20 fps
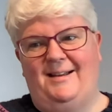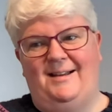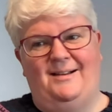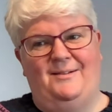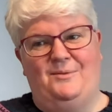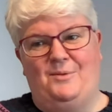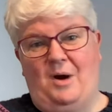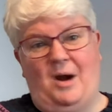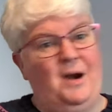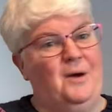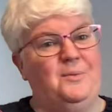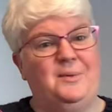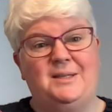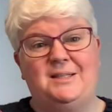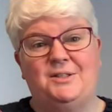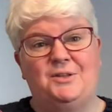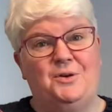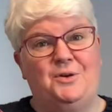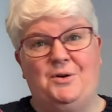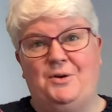where we
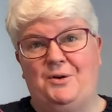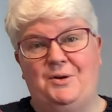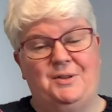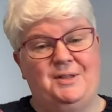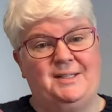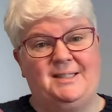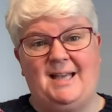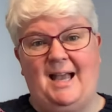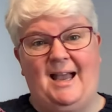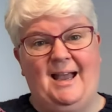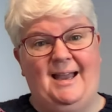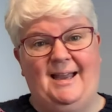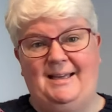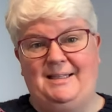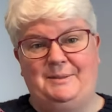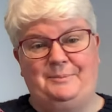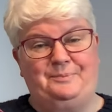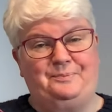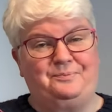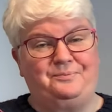saw the
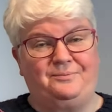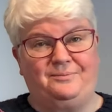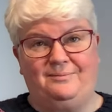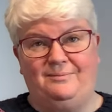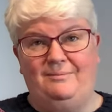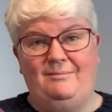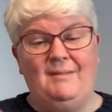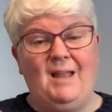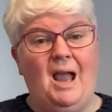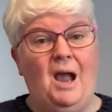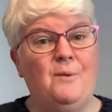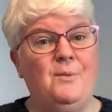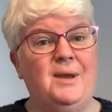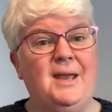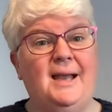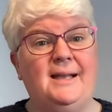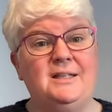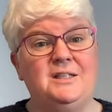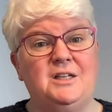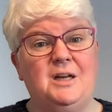sign, and we
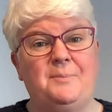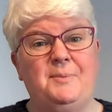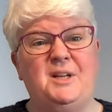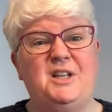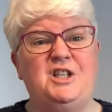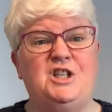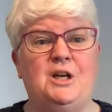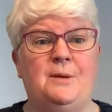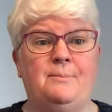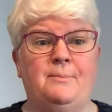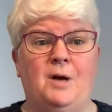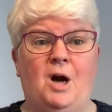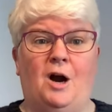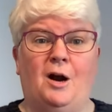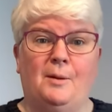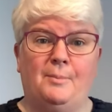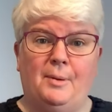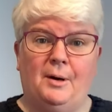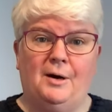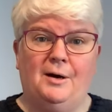ended up at a gym
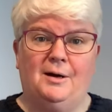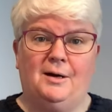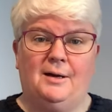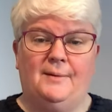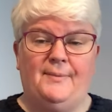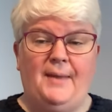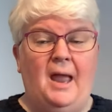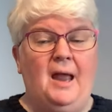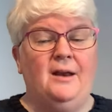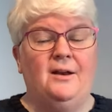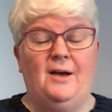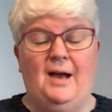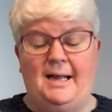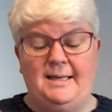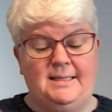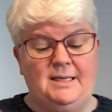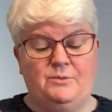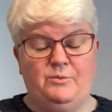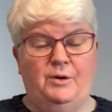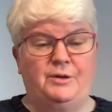car park. Now, I
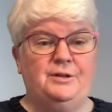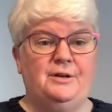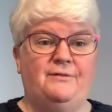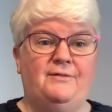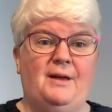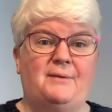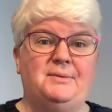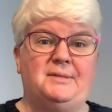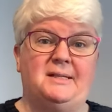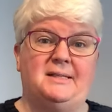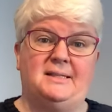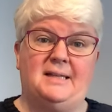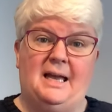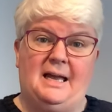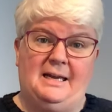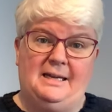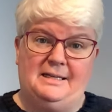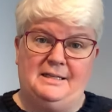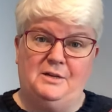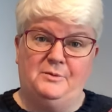did wonder if that was a
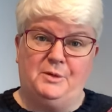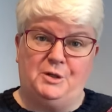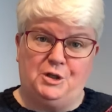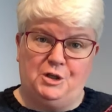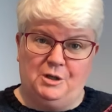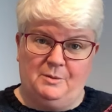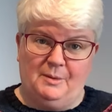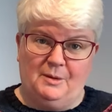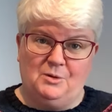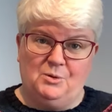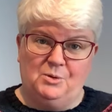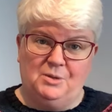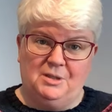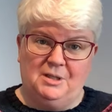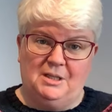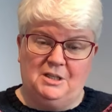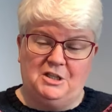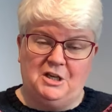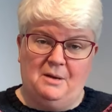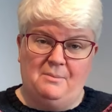sign that we should have been going to
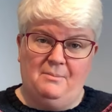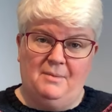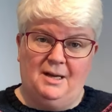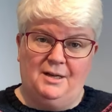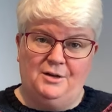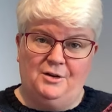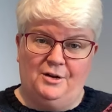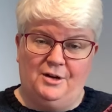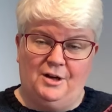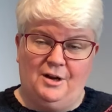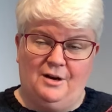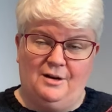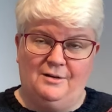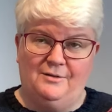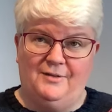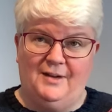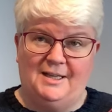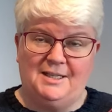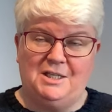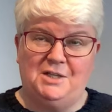the gym and not a yarn
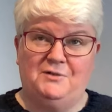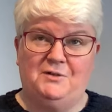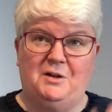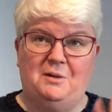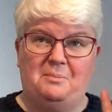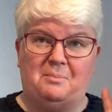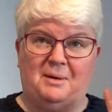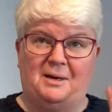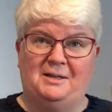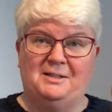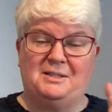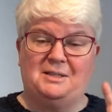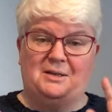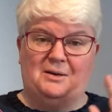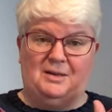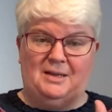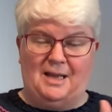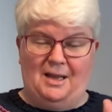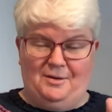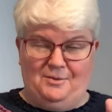festival, but
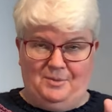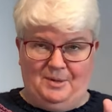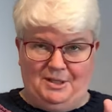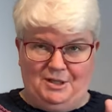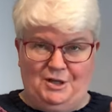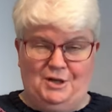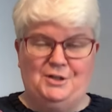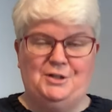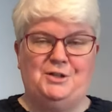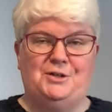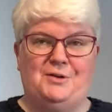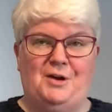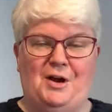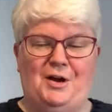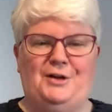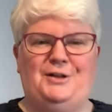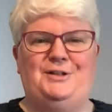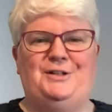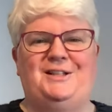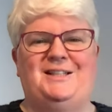yet we turned
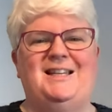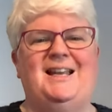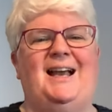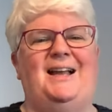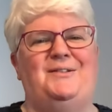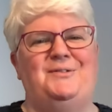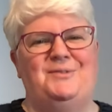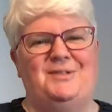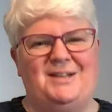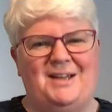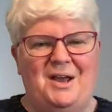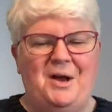around and